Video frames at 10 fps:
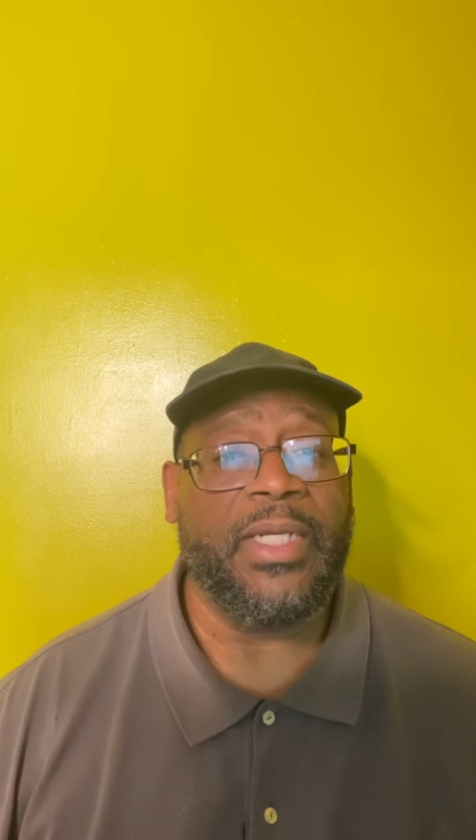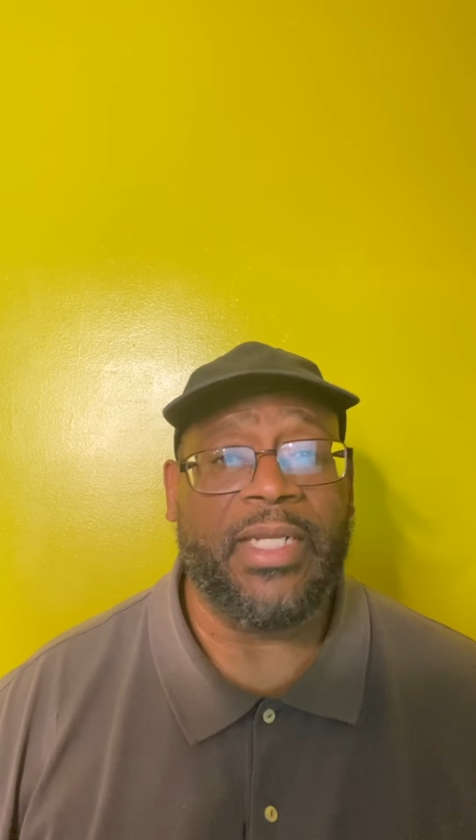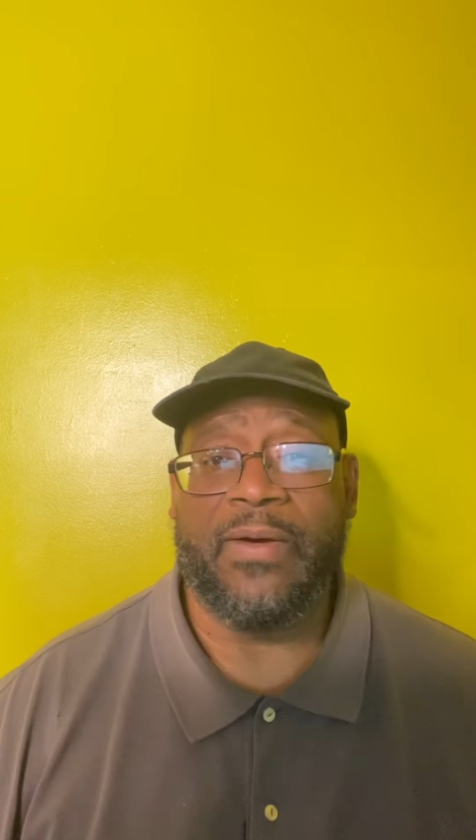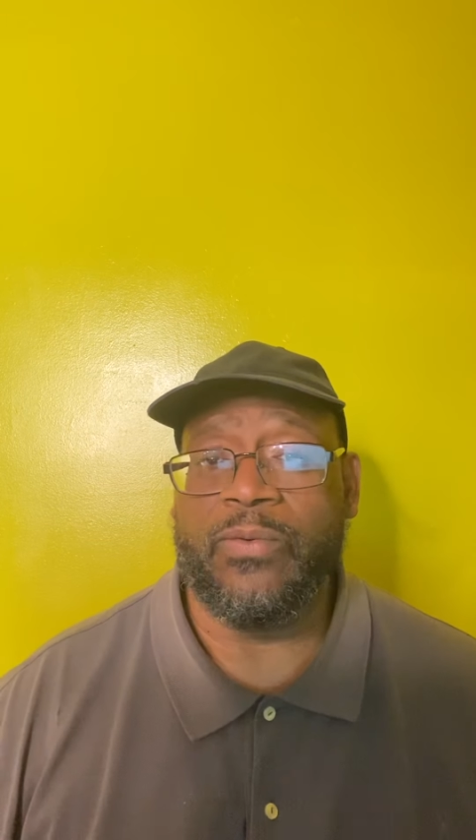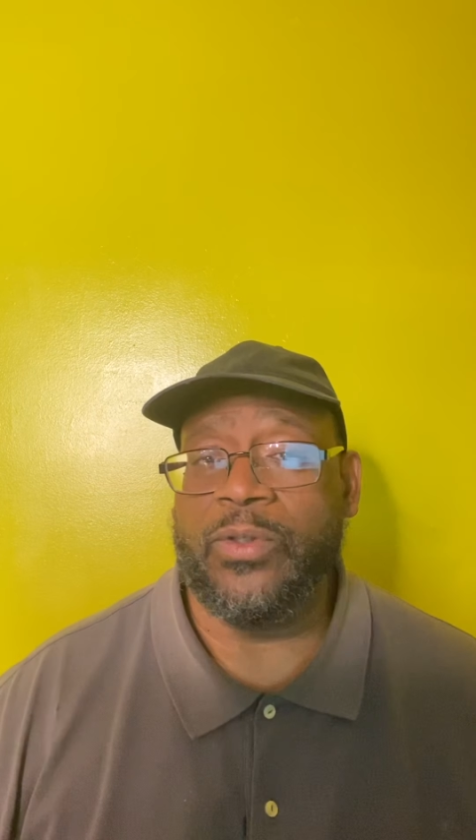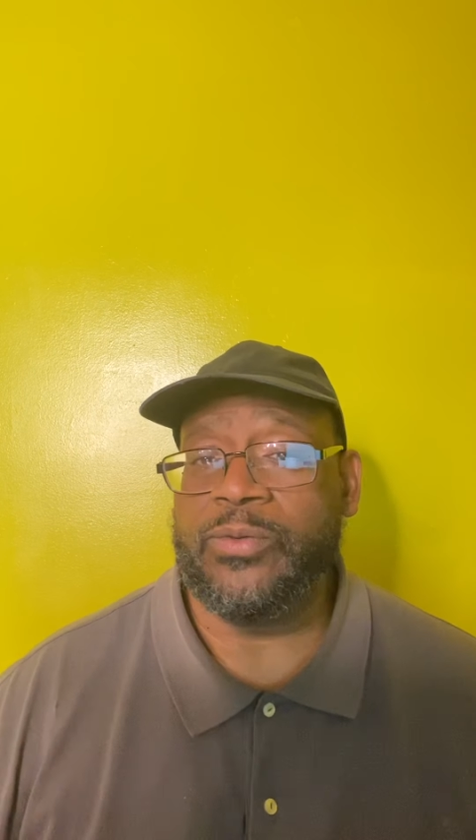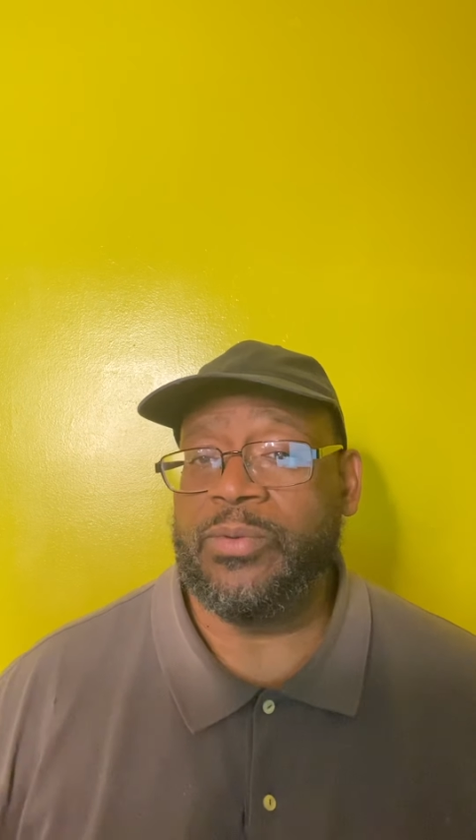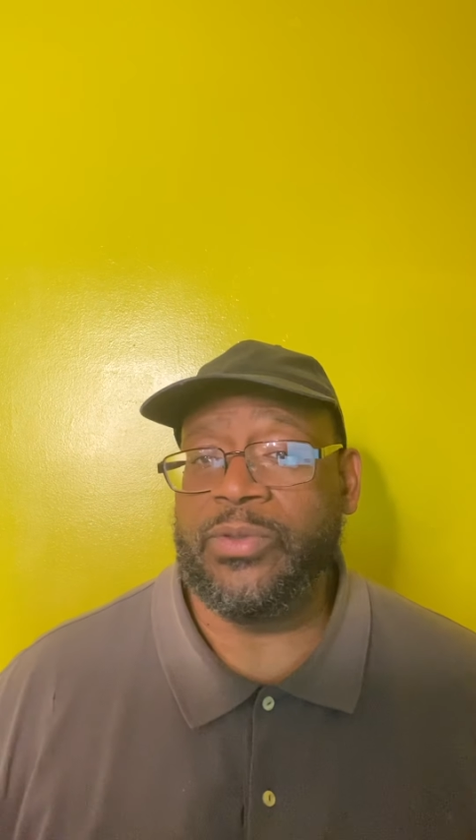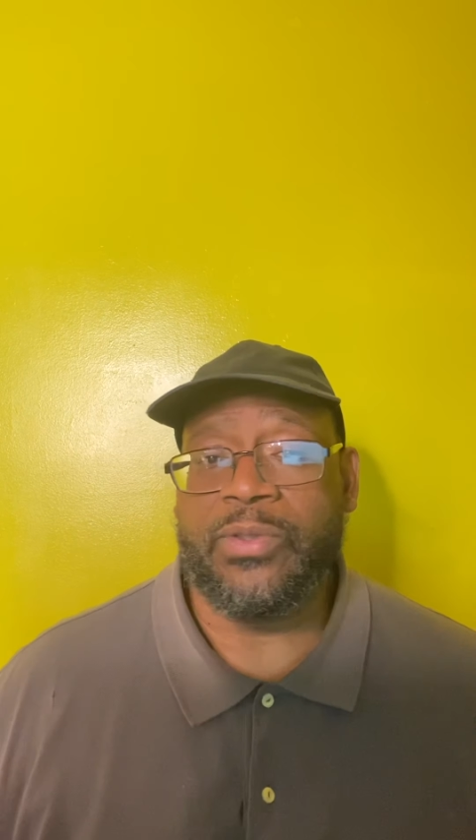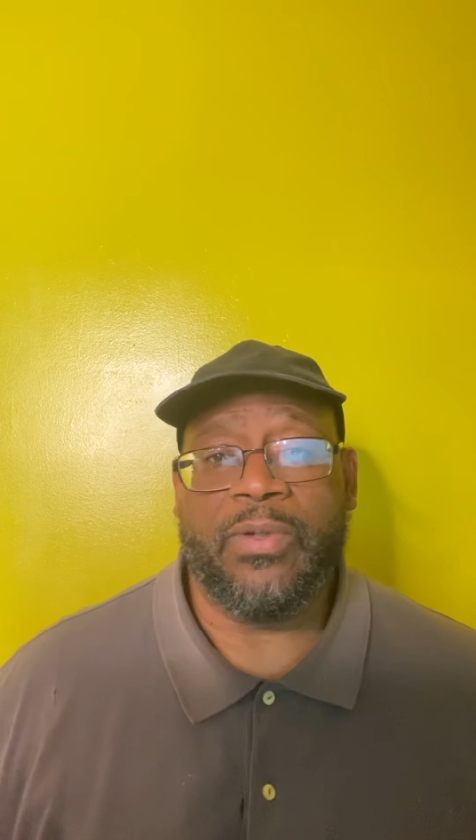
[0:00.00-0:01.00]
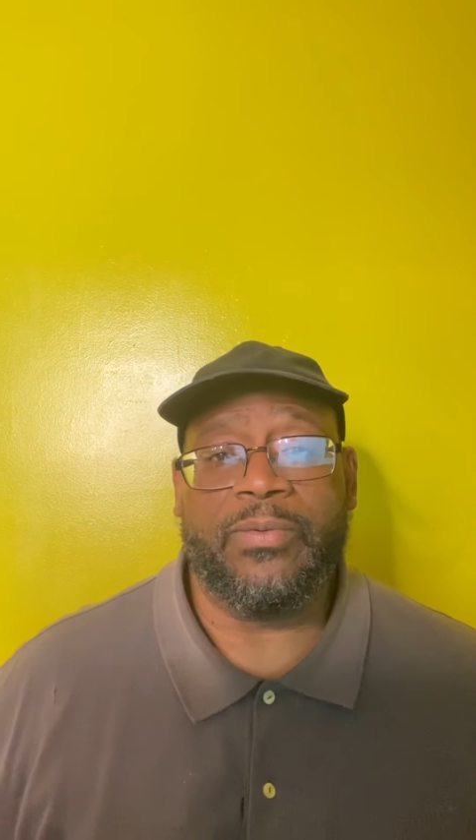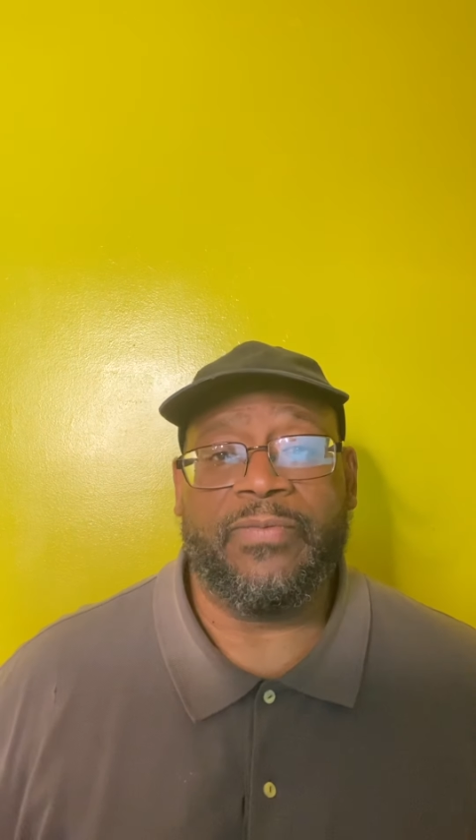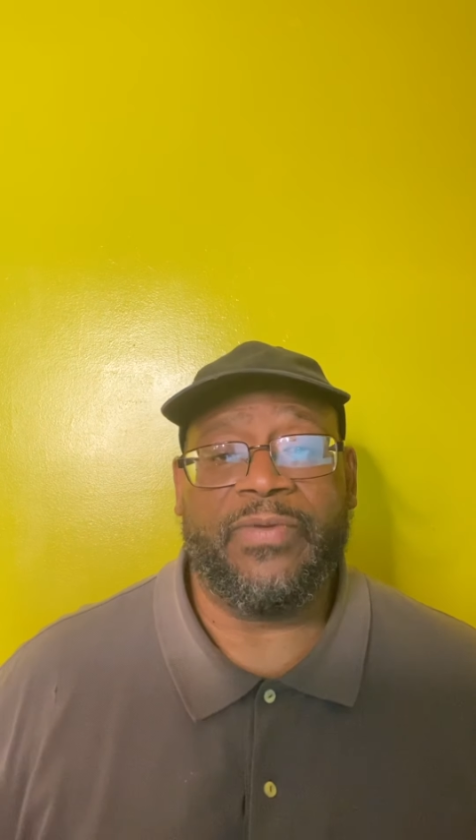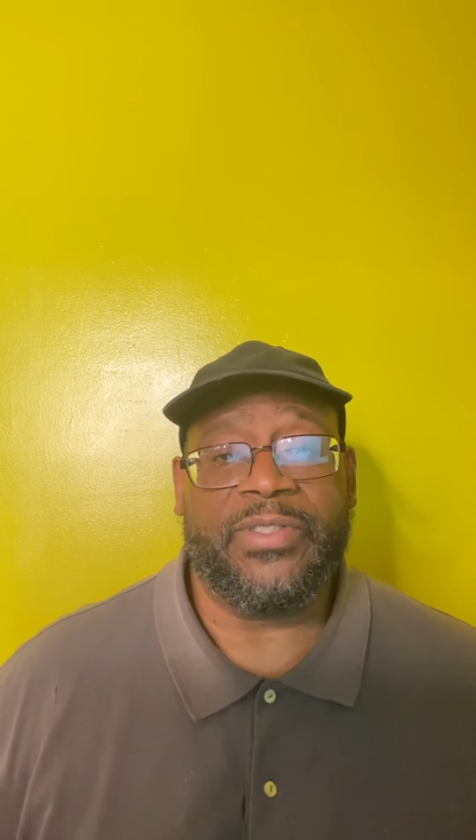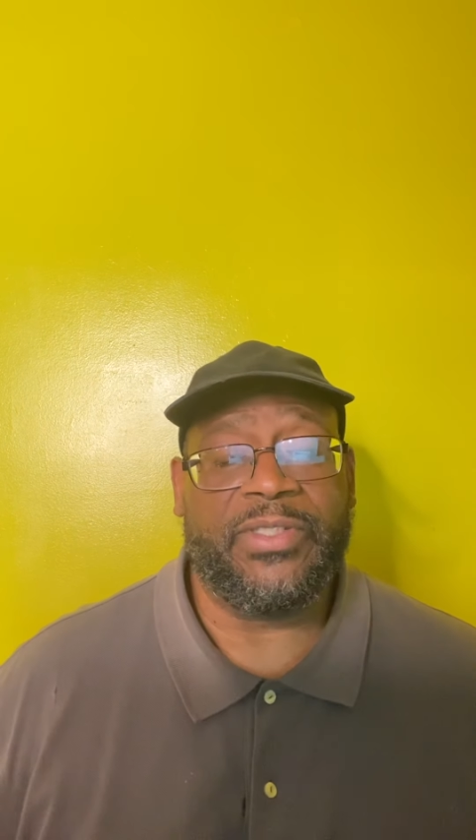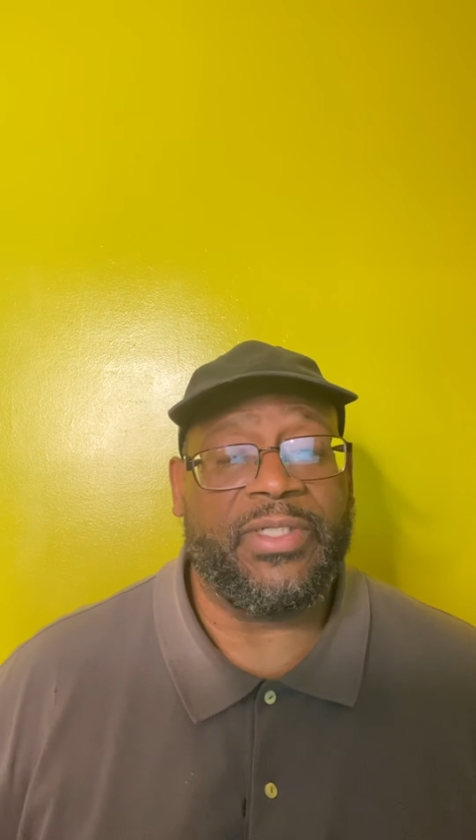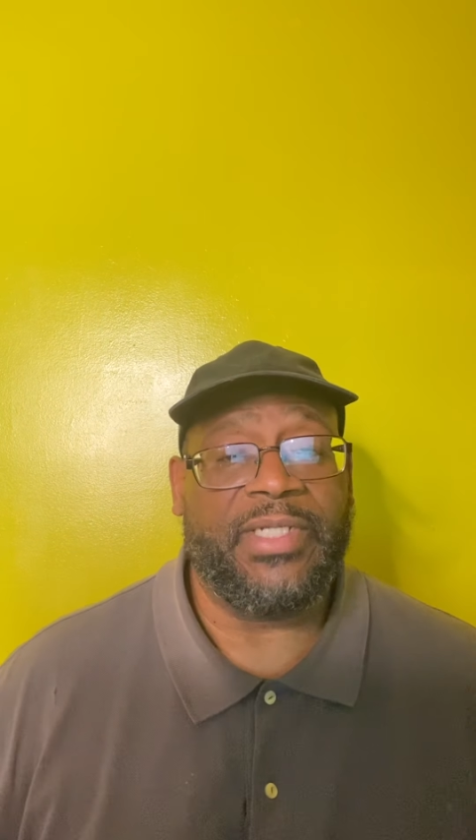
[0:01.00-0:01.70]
Now, of course, when you go visit your